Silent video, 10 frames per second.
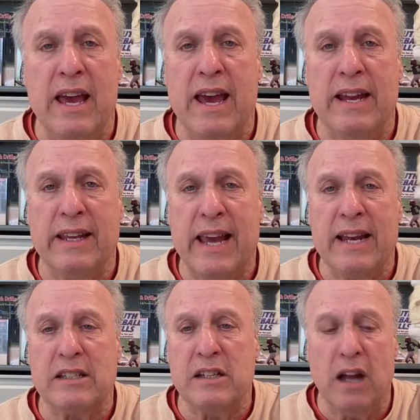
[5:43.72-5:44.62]
And again,
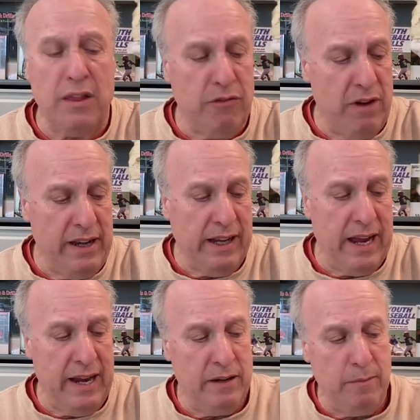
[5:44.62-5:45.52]
it's a non-threatening
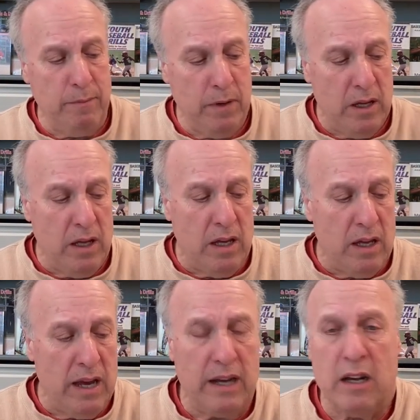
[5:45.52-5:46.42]
item.
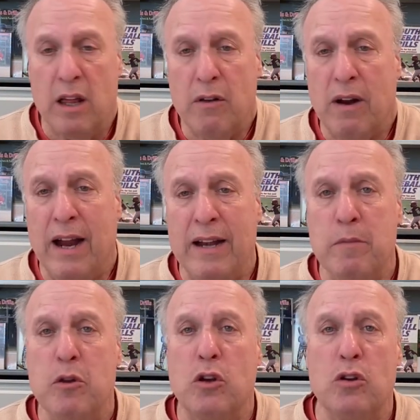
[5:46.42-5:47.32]
And another
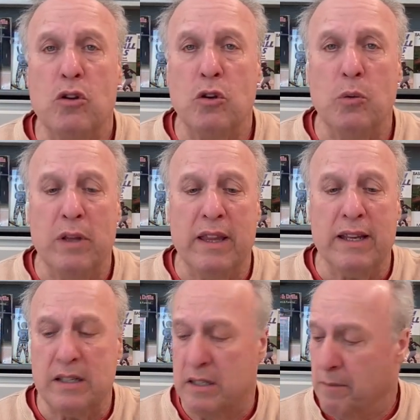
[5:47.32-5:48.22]
item you could do with
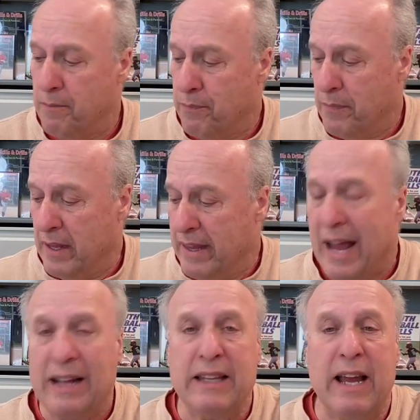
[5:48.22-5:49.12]
this
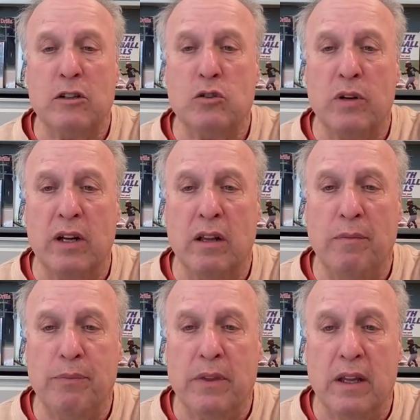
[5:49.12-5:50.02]
knockdown
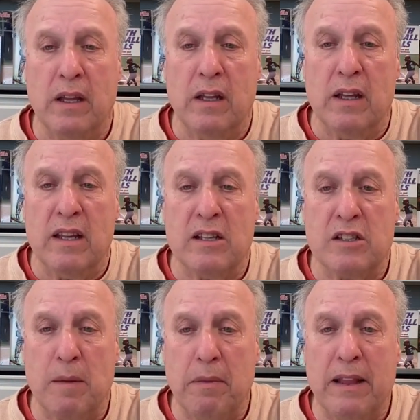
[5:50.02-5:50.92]
drill is
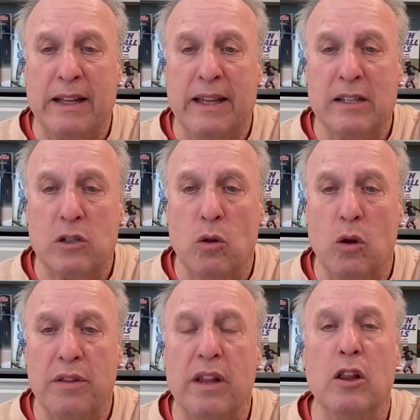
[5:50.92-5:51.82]
something like this
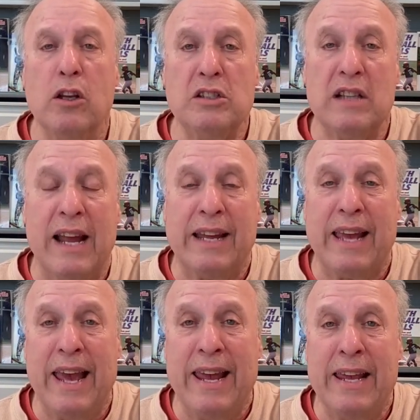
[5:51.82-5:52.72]
cloth. It looks like
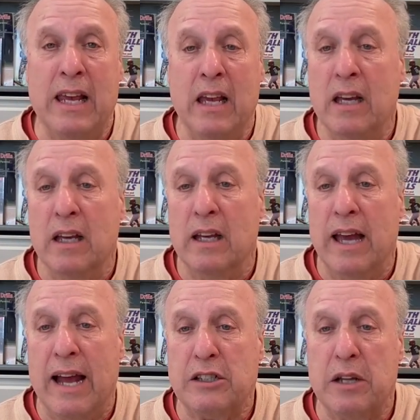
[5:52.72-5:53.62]

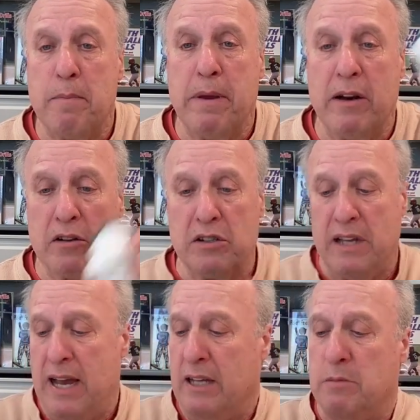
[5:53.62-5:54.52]
actually a pair of
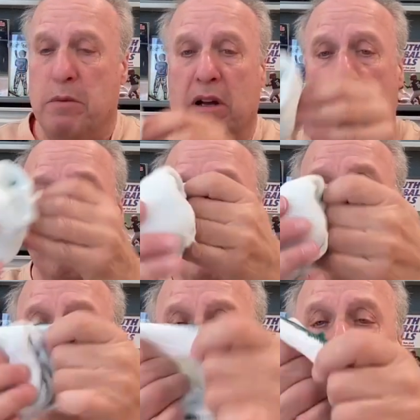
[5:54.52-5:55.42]
socks, but if you